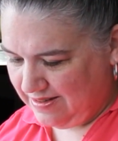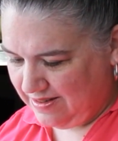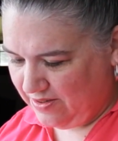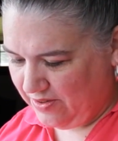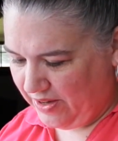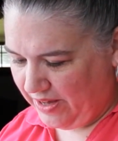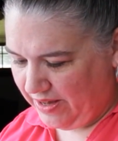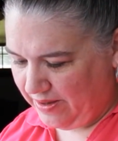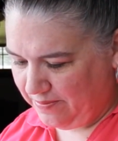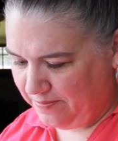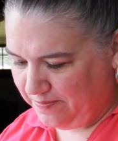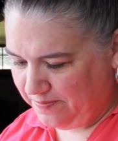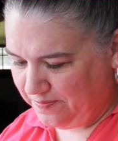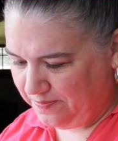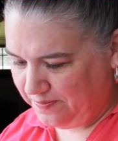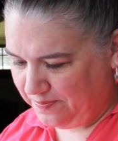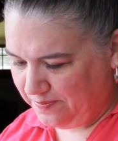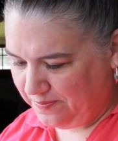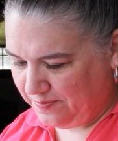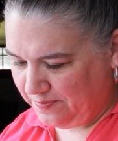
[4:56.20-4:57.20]
Okay.
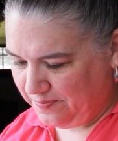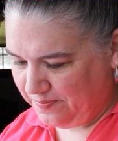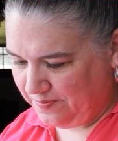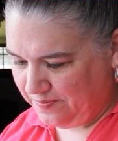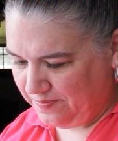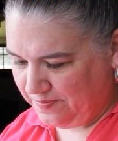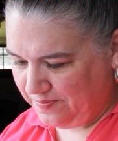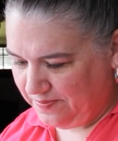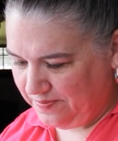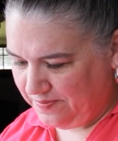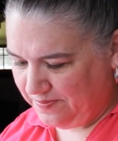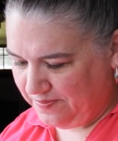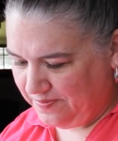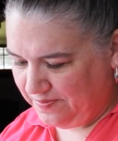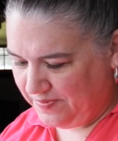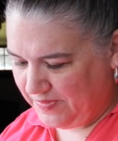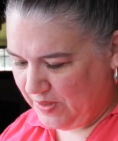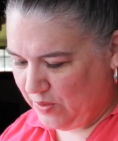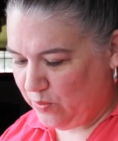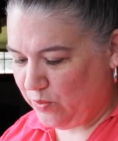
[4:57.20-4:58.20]

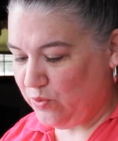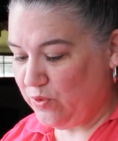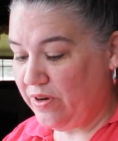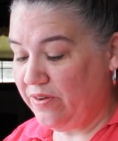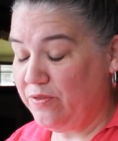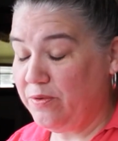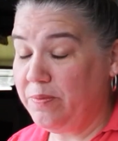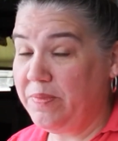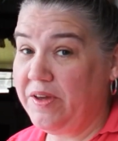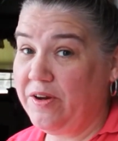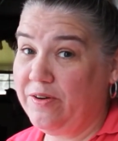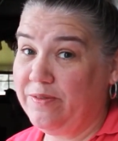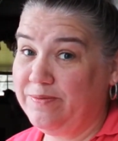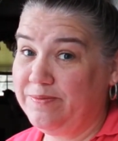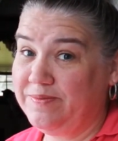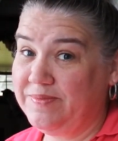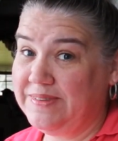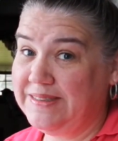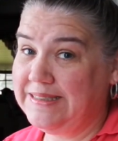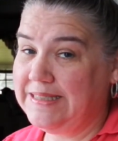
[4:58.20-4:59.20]
I'll try from
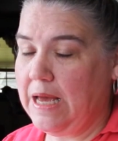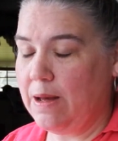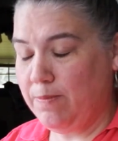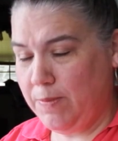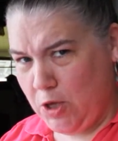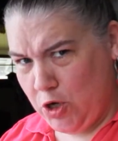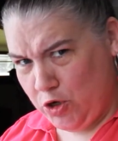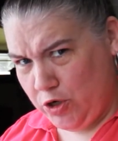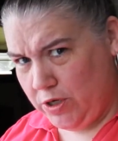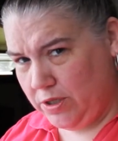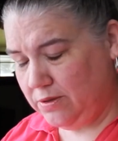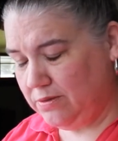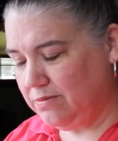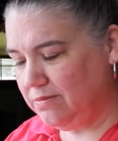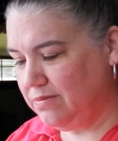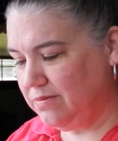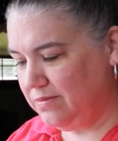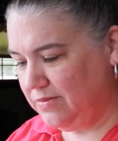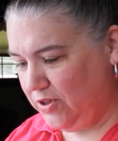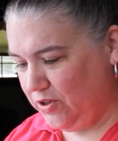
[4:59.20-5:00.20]
there. I'm learning.
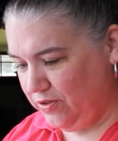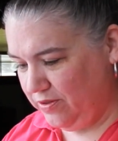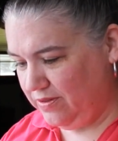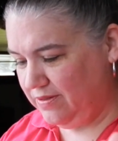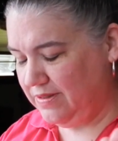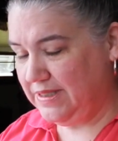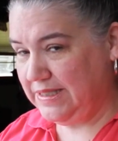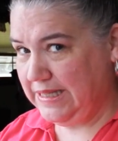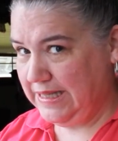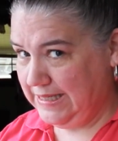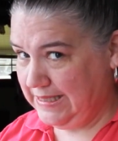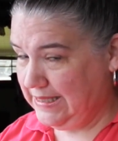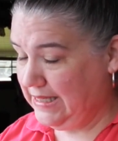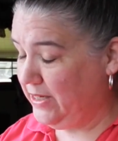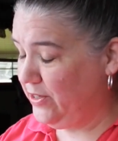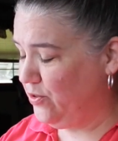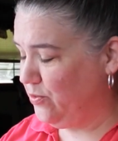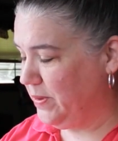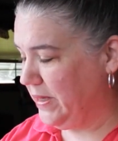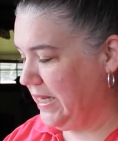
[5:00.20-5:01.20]
You're, like I
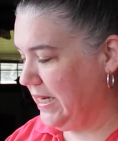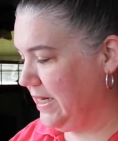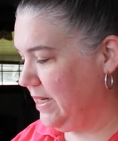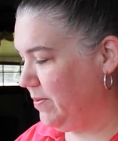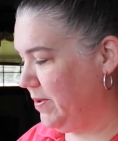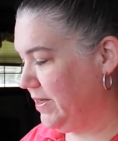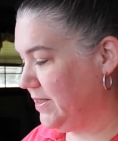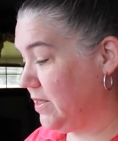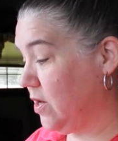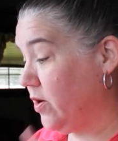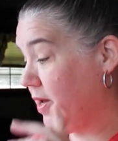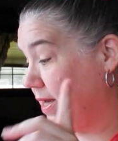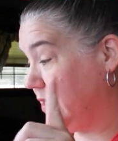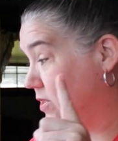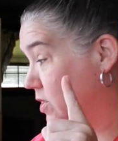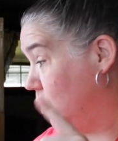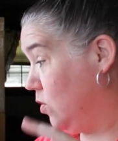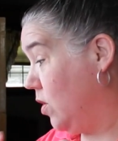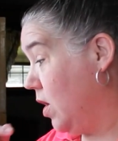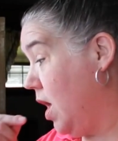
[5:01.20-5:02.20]
your you me my Okay,
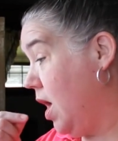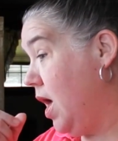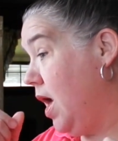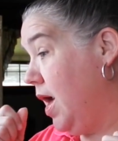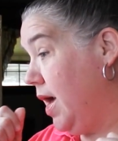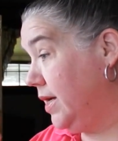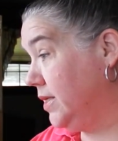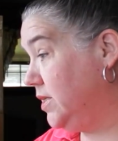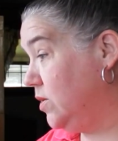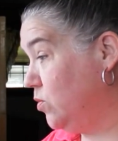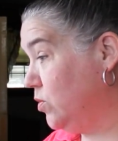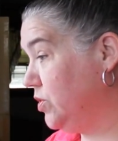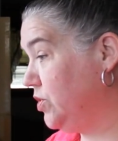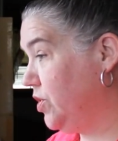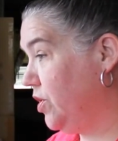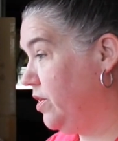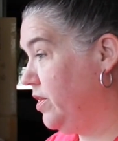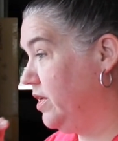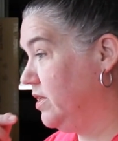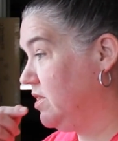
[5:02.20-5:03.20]
so I do want to
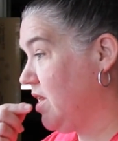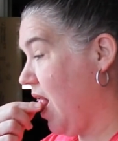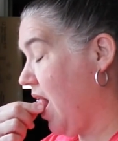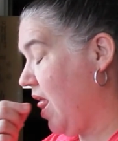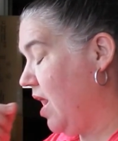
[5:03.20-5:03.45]
show you this.